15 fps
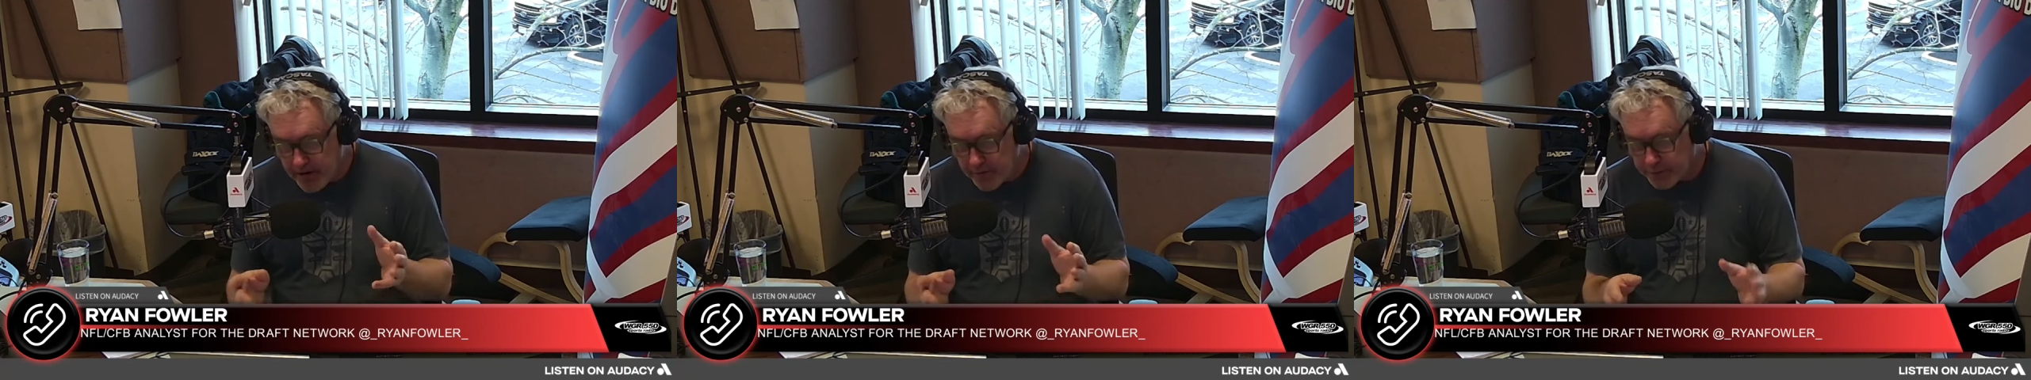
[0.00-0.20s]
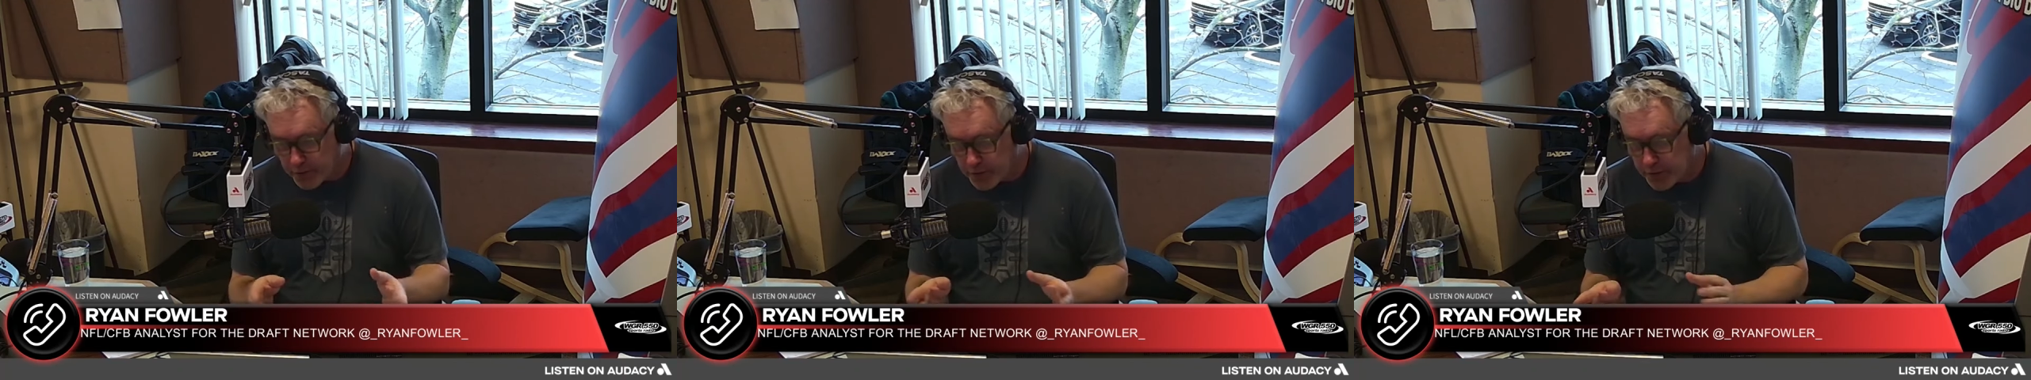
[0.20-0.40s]

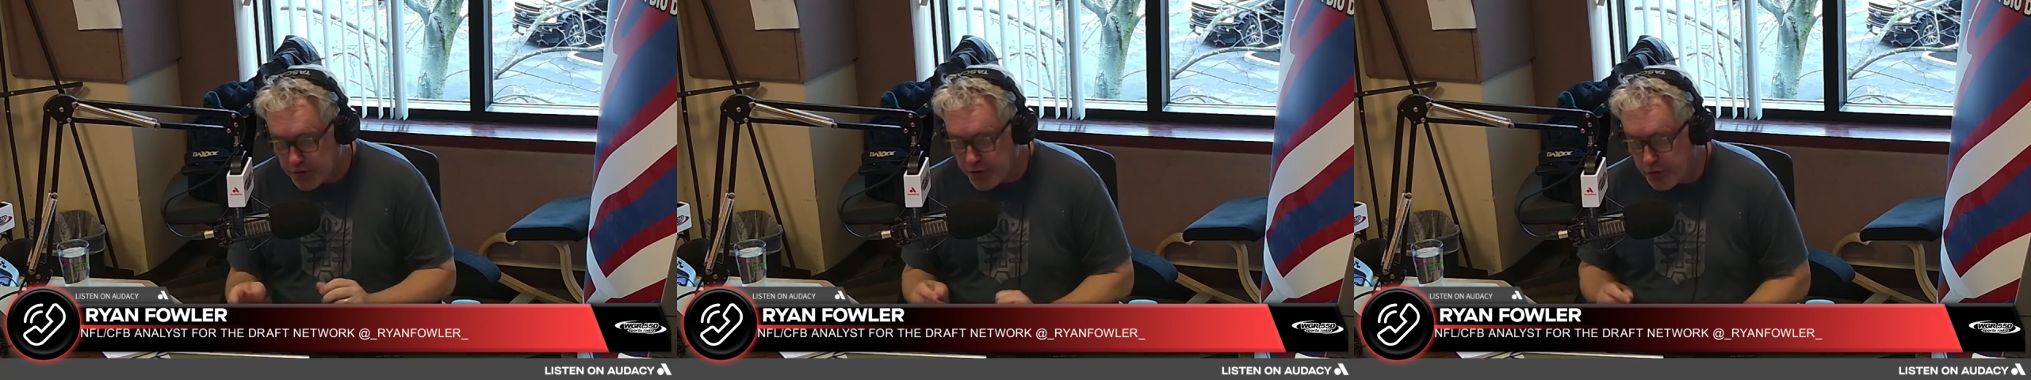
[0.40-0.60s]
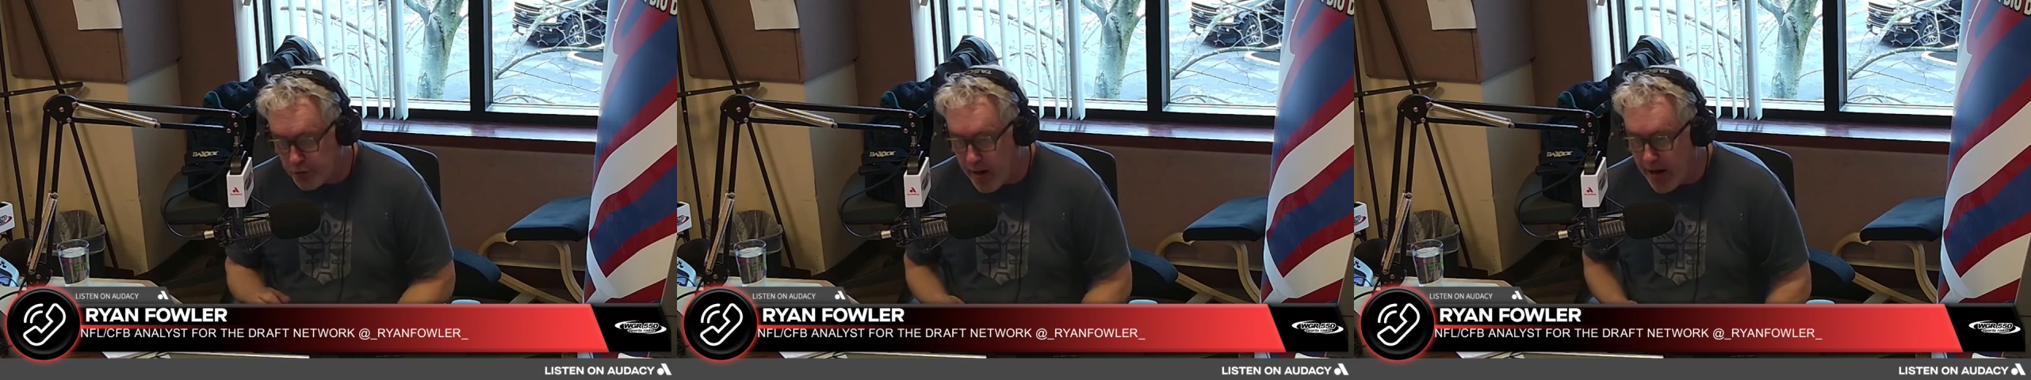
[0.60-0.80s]
first
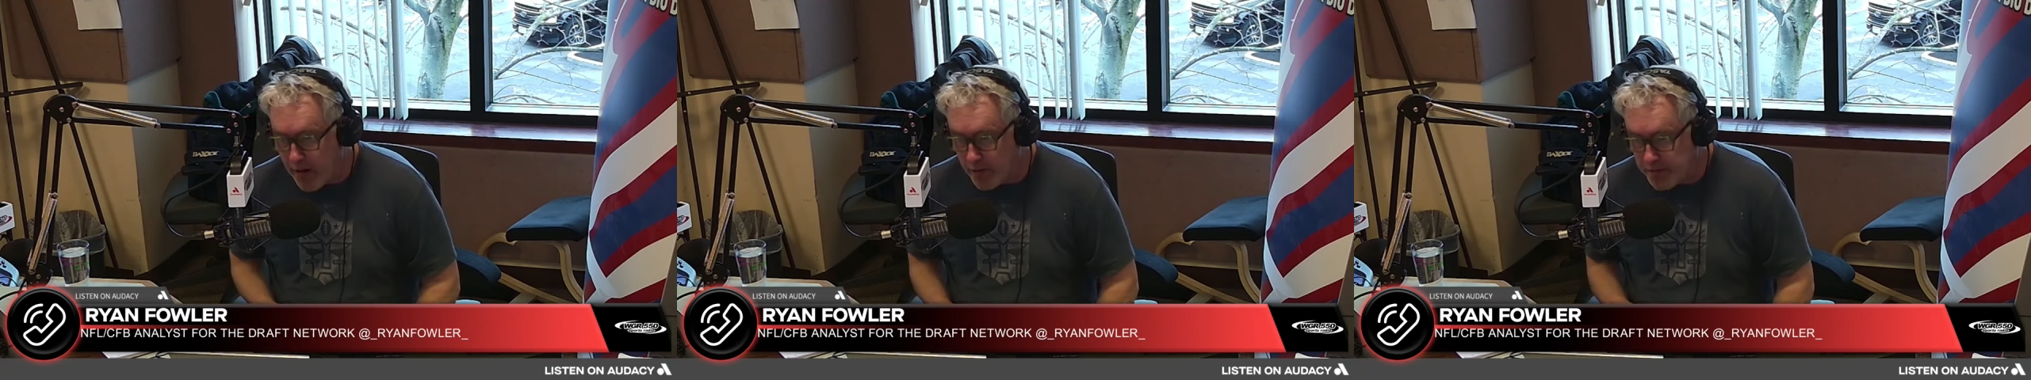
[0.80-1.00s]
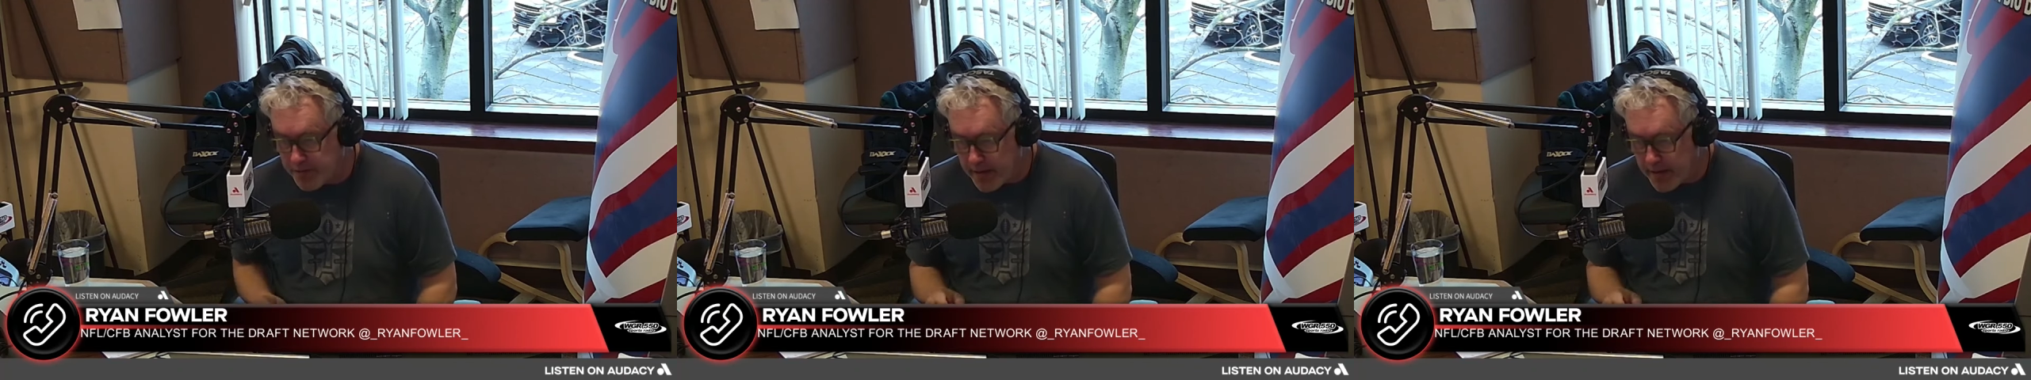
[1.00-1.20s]
2
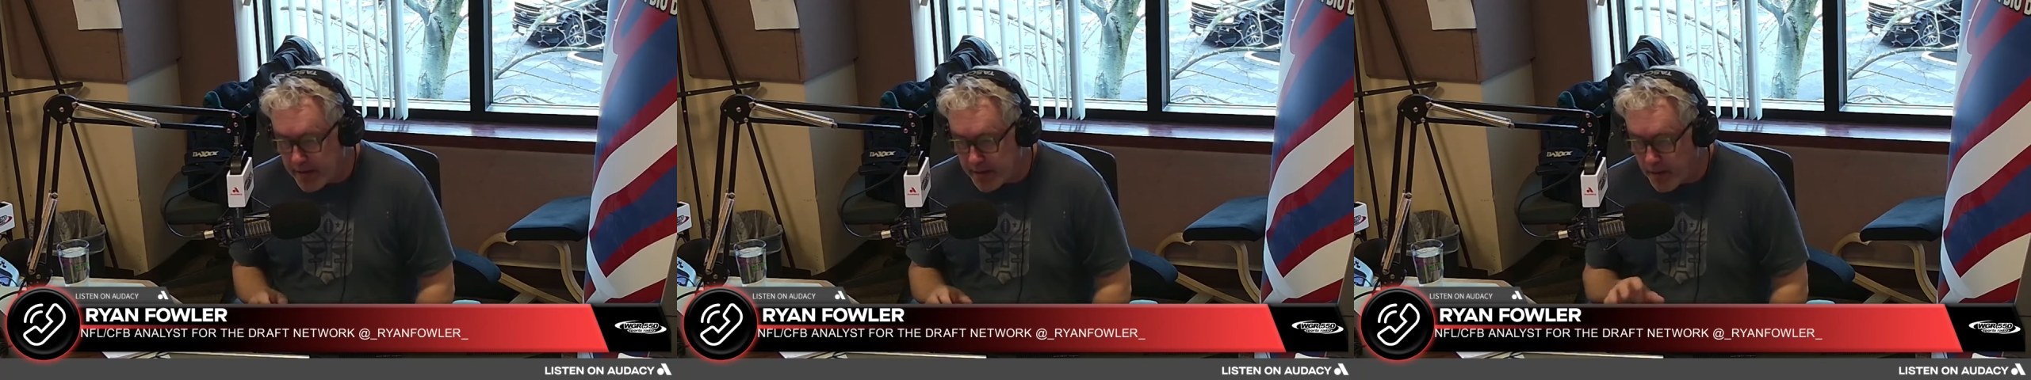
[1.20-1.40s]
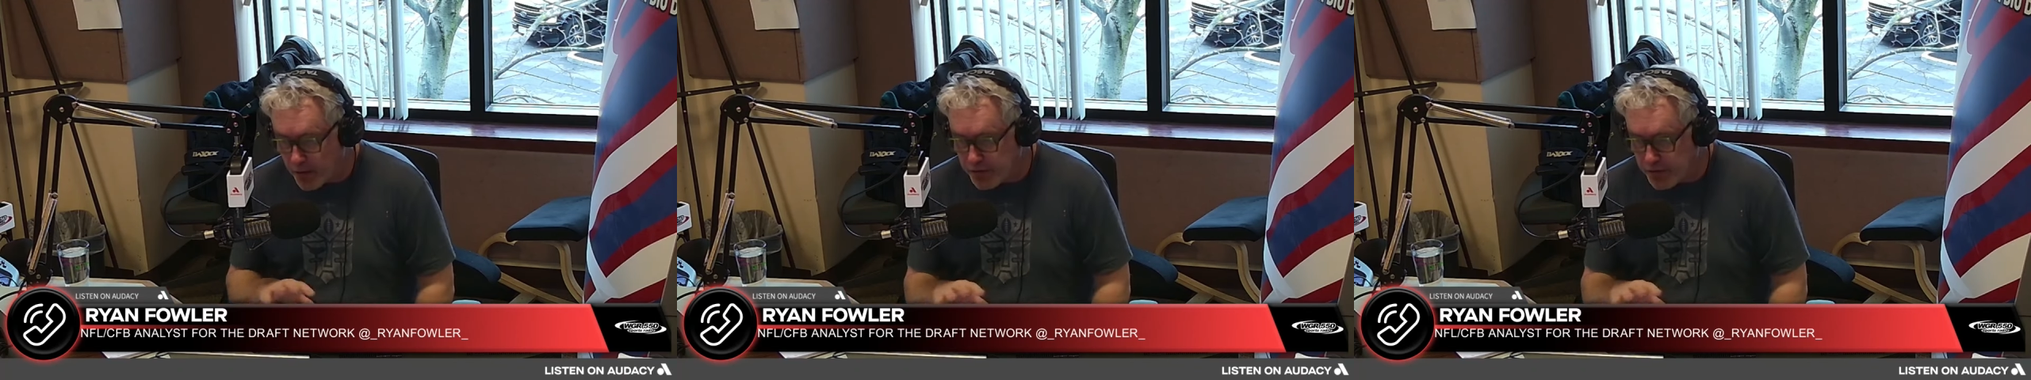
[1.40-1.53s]
rounds and those